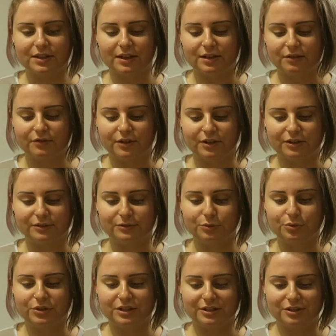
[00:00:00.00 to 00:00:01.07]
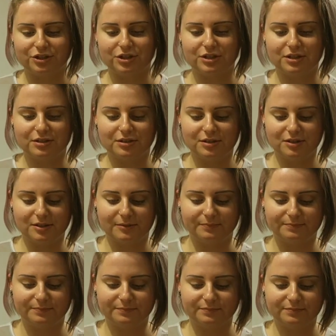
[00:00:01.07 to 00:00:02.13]
kind of a oozing cheese.
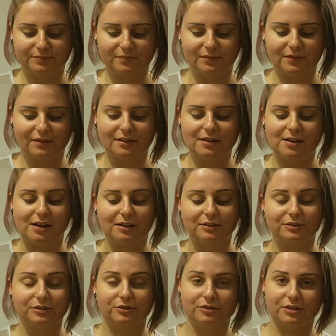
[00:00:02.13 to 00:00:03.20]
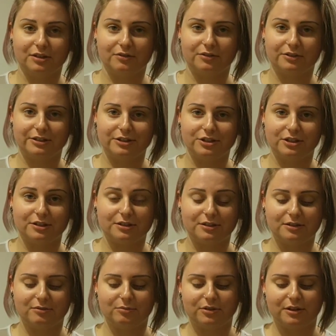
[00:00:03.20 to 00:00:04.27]
So there's definitely cheese in
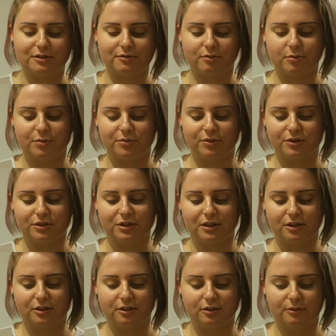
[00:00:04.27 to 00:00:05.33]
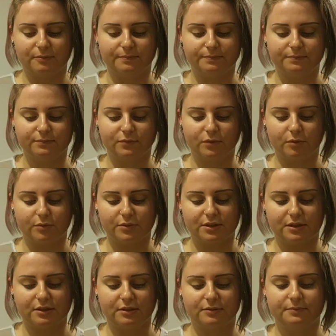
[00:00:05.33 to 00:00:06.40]
it, but I don't remember exactly what
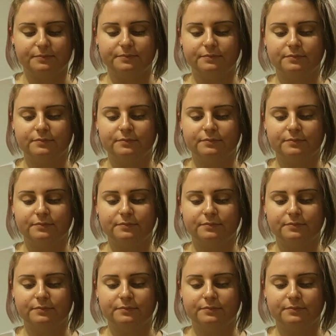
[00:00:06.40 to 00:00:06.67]
was in it.